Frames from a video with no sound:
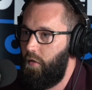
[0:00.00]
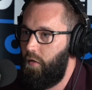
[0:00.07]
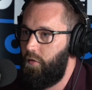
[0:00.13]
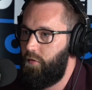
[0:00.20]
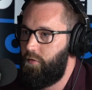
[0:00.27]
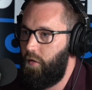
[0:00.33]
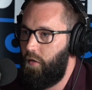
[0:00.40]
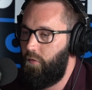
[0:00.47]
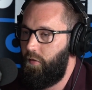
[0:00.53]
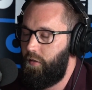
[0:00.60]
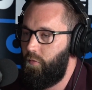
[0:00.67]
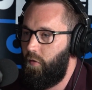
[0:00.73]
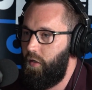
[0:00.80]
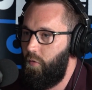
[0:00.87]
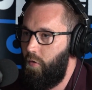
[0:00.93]
So that's
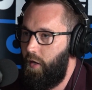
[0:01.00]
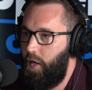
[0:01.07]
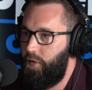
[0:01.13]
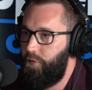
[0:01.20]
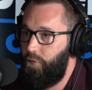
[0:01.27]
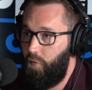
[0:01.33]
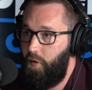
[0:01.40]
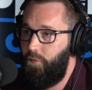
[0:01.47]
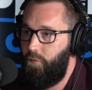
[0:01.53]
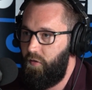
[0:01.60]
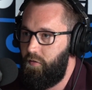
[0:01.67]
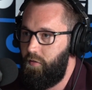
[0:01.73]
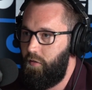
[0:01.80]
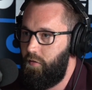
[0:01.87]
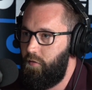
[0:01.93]
why you want to ask for
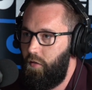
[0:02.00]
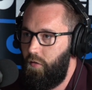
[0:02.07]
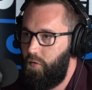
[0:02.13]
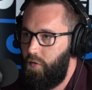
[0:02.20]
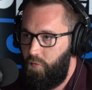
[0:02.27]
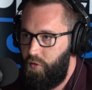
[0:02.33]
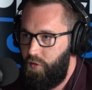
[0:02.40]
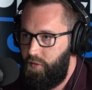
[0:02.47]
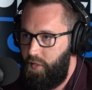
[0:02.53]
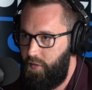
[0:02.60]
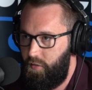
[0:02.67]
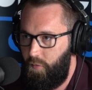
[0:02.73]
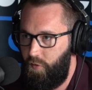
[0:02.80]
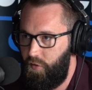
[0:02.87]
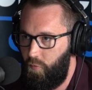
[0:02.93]
references. Don't just take
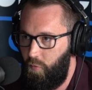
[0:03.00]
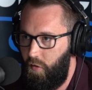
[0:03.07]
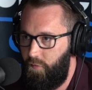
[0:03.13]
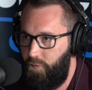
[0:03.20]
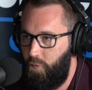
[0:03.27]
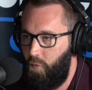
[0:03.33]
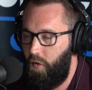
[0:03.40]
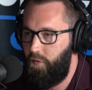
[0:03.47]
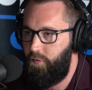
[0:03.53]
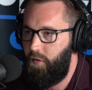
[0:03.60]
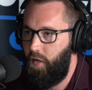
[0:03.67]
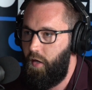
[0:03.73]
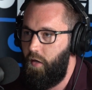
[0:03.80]
someone's word for it that